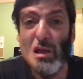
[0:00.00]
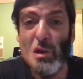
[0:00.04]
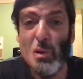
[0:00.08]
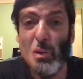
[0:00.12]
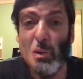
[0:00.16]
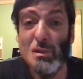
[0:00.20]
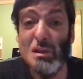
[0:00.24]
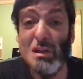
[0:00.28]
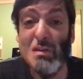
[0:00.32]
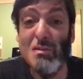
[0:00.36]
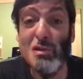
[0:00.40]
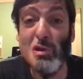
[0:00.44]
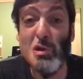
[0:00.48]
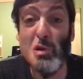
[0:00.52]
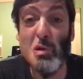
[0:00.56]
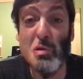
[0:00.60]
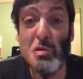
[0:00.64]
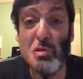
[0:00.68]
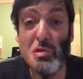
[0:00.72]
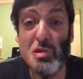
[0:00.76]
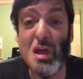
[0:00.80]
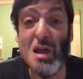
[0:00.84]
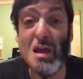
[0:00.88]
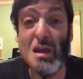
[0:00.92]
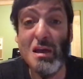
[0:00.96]
Whatever you
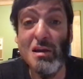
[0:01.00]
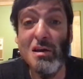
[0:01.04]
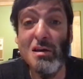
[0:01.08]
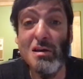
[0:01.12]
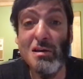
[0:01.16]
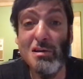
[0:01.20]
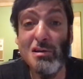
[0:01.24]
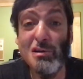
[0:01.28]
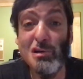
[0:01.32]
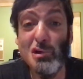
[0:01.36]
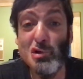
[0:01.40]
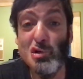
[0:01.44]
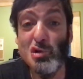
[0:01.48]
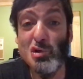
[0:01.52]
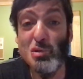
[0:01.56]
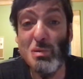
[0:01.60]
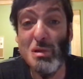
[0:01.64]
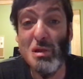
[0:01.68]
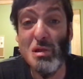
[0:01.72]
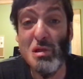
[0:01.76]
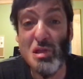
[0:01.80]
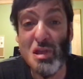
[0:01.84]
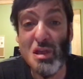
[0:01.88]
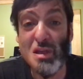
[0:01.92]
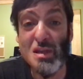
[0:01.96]
think, you should be
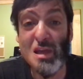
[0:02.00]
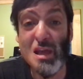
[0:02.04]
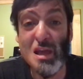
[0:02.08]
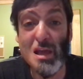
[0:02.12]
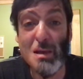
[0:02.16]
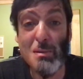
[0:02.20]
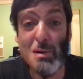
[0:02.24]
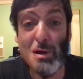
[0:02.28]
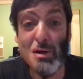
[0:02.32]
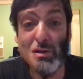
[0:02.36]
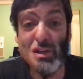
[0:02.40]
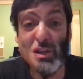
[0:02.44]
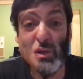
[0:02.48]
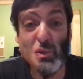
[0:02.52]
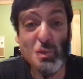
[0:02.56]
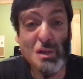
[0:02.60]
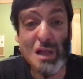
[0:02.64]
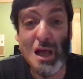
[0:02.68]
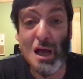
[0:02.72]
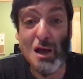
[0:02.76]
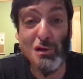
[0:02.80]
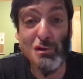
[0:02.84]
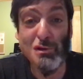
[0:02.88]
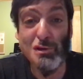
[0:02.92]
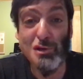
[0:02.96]
thinking about it
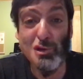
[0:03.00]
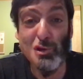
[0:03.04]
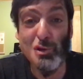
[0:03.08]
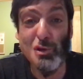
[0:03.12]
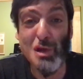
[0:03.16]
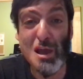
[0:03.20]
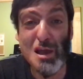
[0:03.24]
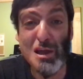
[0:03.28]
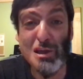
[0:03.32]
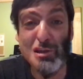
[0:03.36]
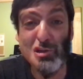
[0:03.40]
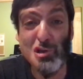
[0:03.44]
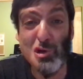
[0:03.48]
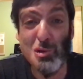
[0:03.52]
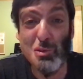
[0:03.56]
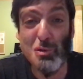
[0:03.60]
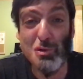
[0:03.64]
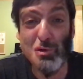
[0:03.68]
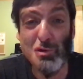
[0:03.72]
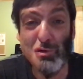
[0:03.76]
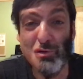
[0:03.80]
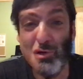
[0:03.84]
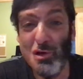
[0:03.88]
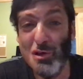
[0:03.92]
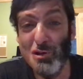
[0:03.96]
without looking at your
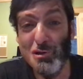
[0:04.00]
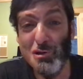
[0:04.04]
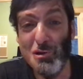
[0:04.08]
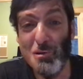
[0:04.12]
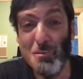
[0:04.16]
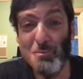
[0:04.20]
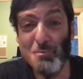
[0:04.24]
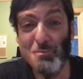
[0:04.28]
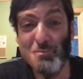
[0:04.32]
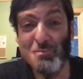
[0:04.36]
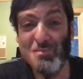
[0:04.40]
portfolio.